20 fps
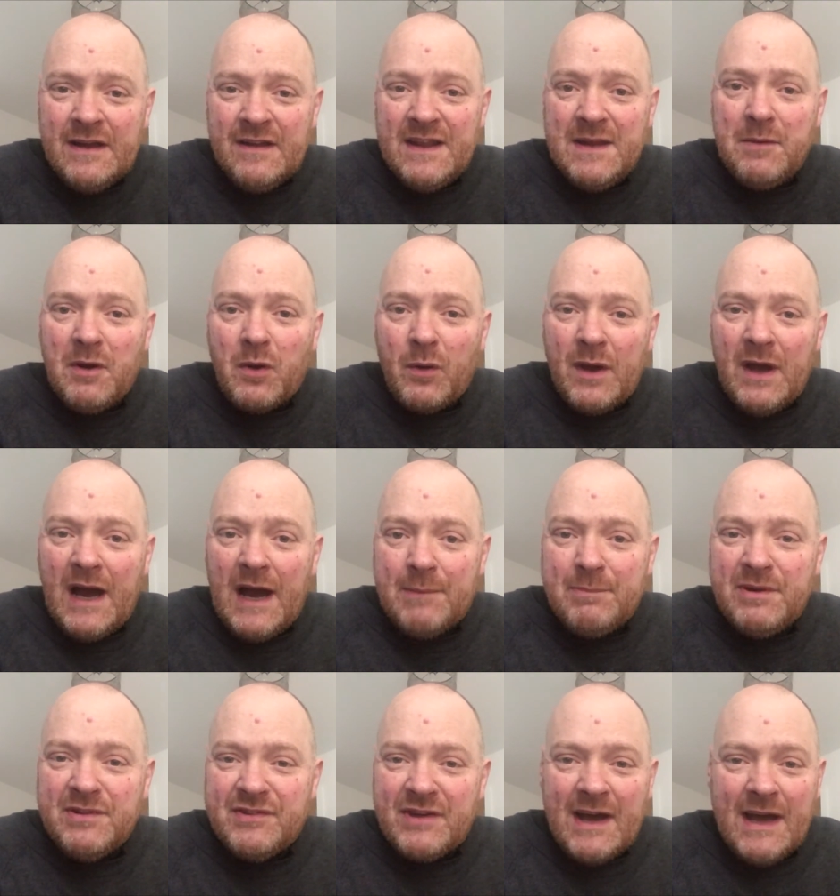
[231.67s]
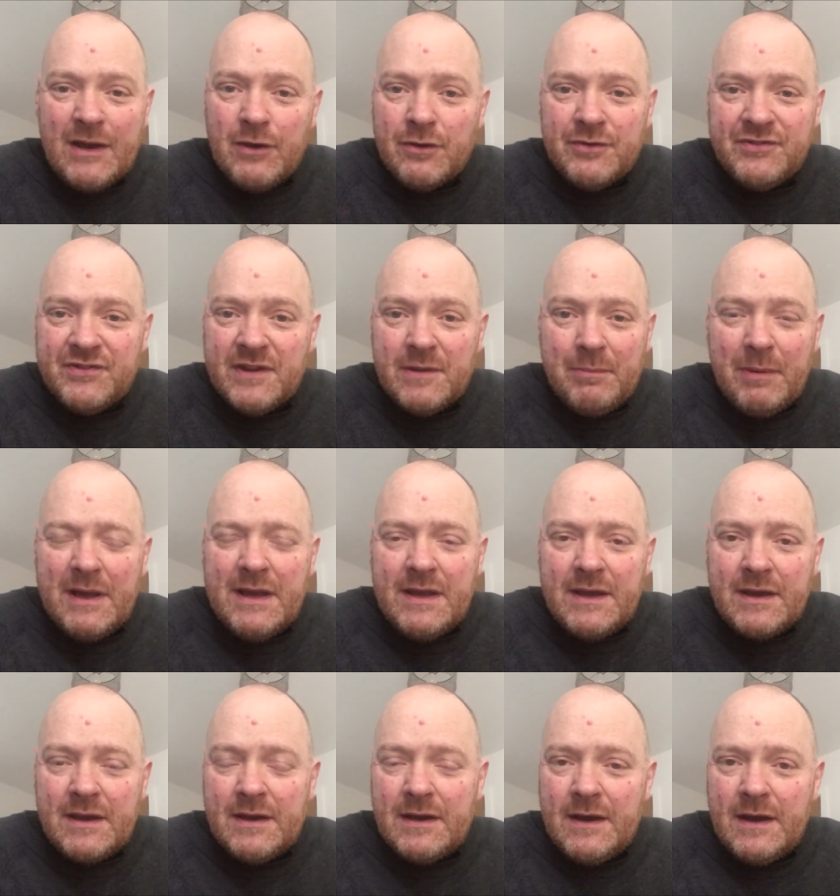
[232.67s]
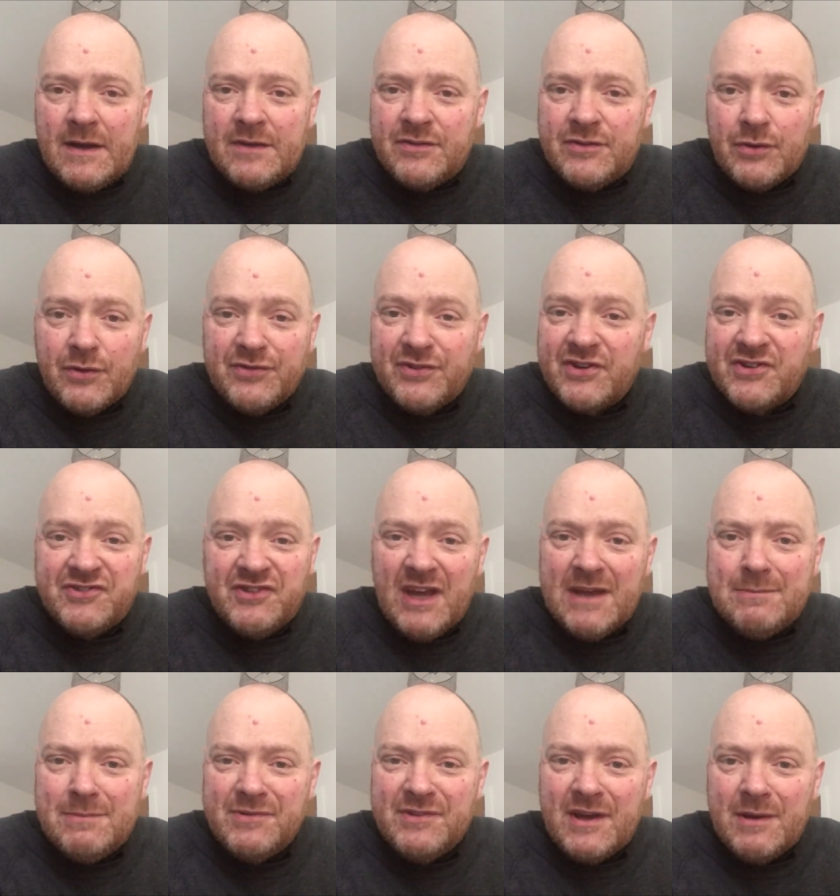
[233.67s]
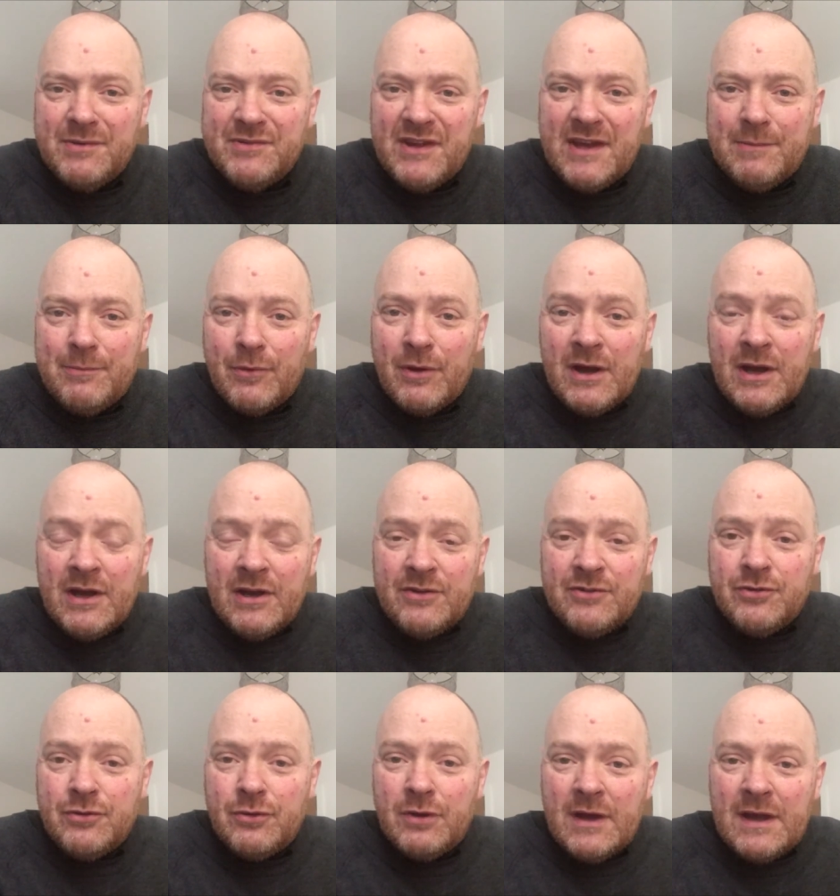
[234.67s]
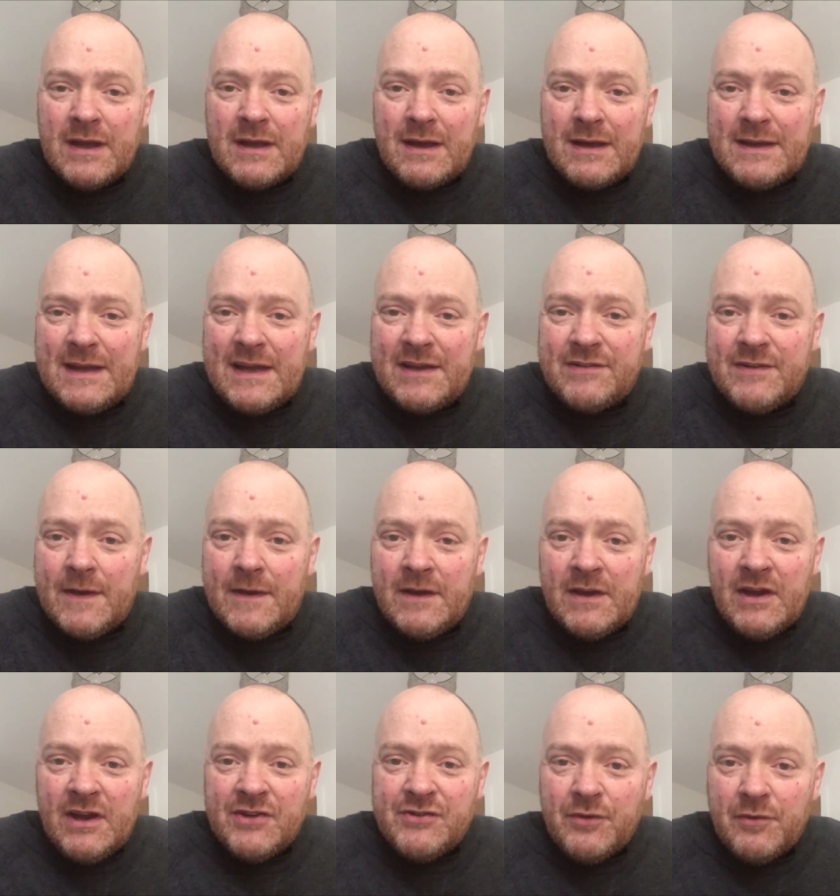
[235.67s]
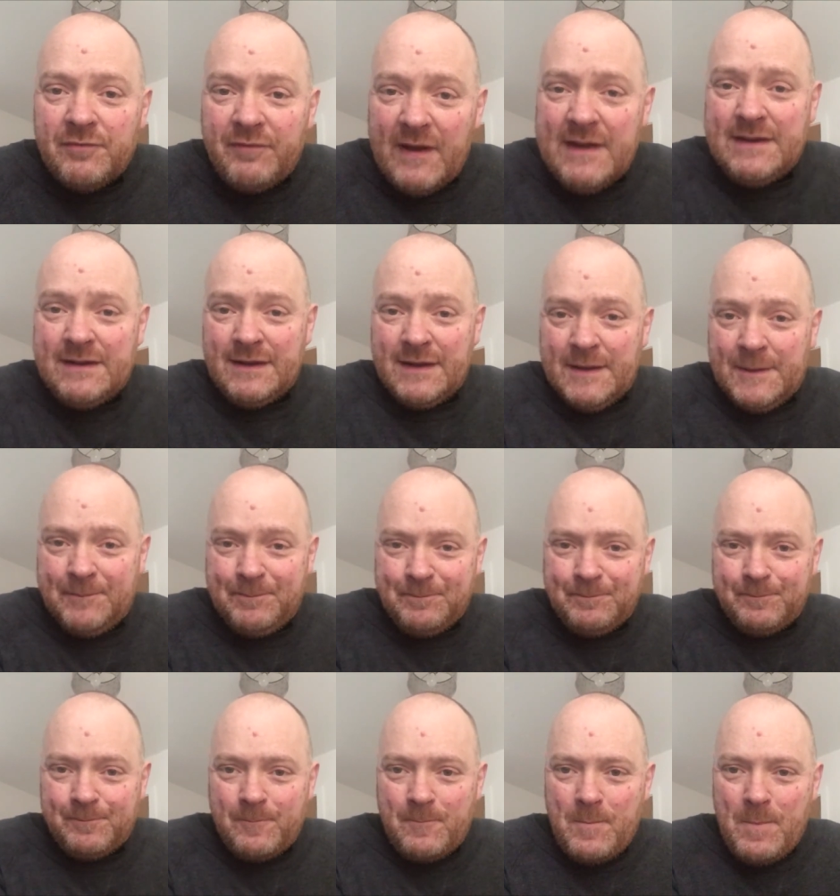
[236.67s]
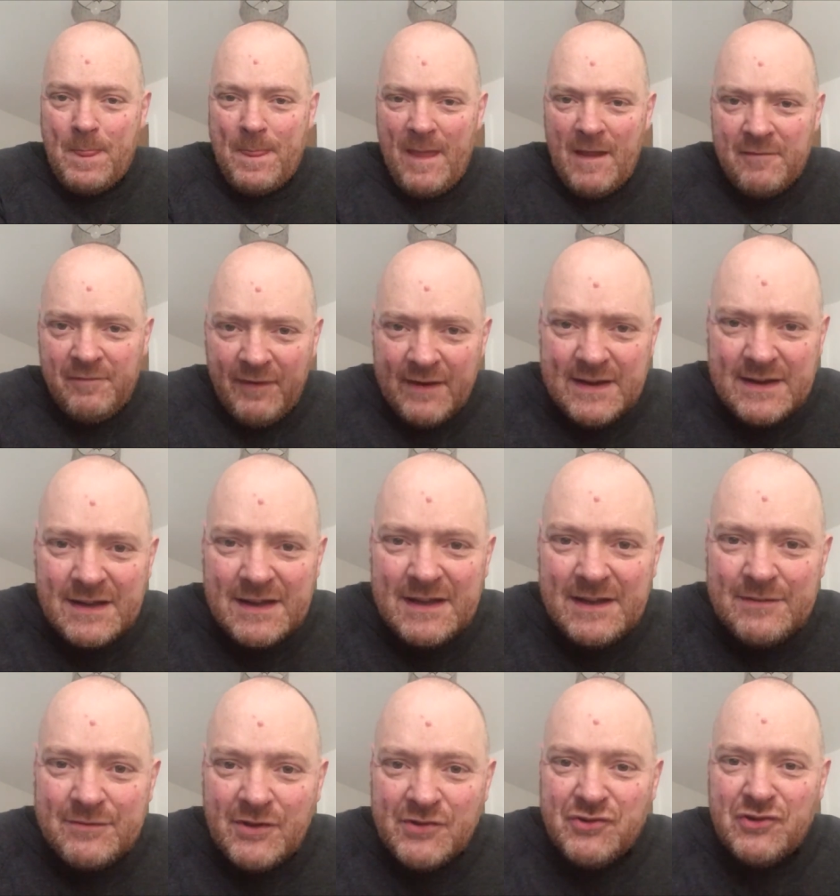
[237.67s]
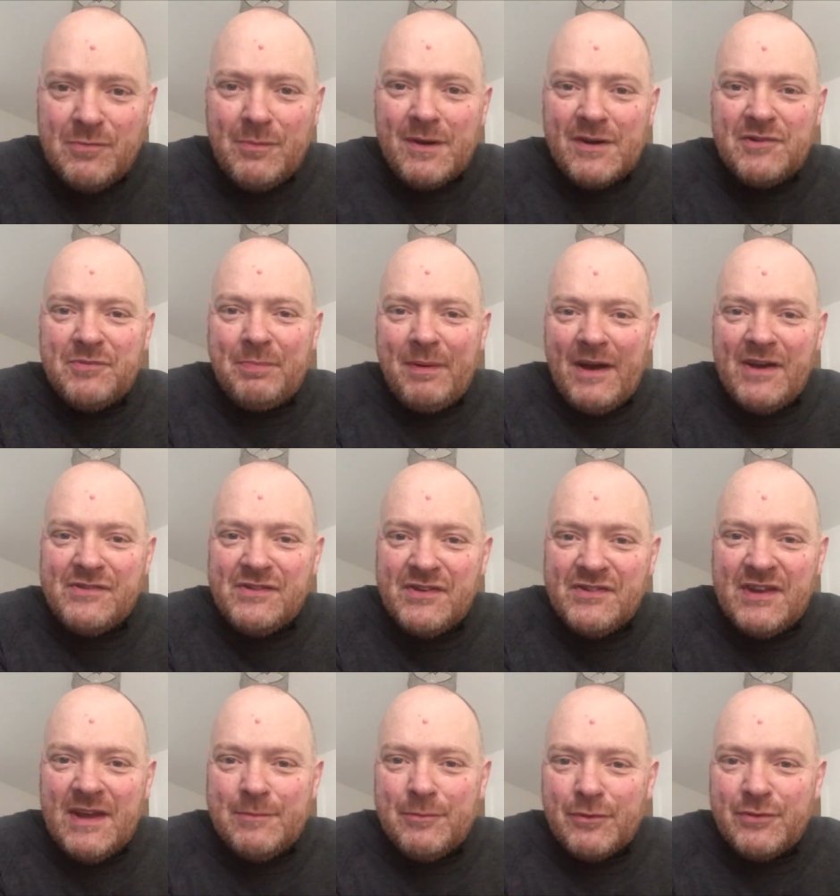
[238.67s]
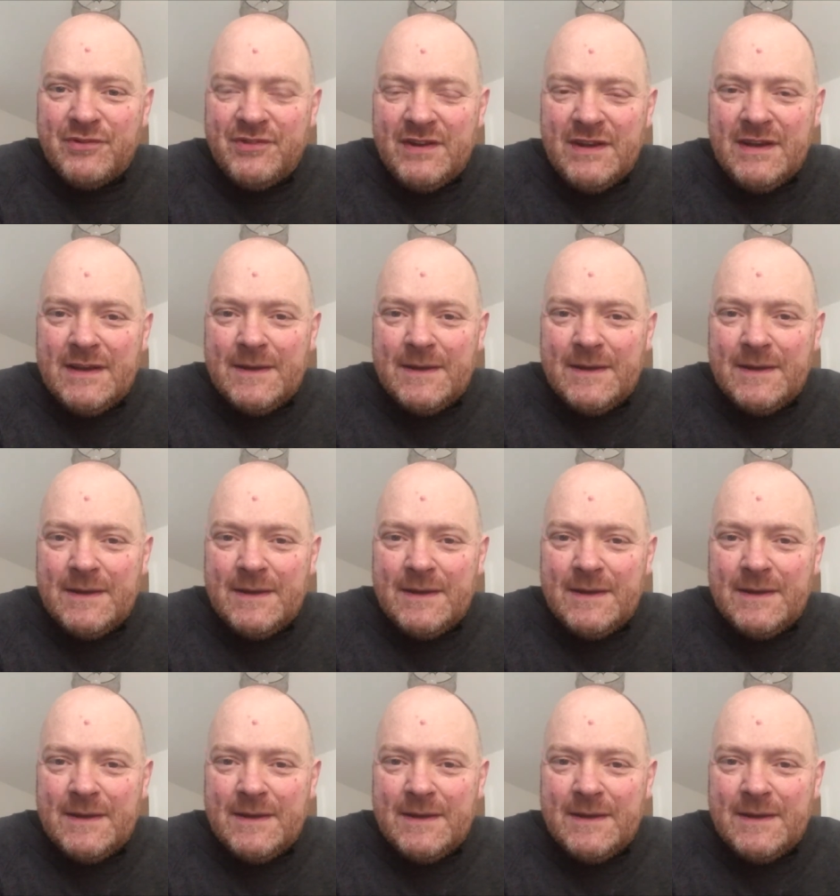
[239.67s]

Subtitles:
They were quite happy to hang on to the bike until such time as I was able to collect it. So finally, the Zoomer has passed its MOT.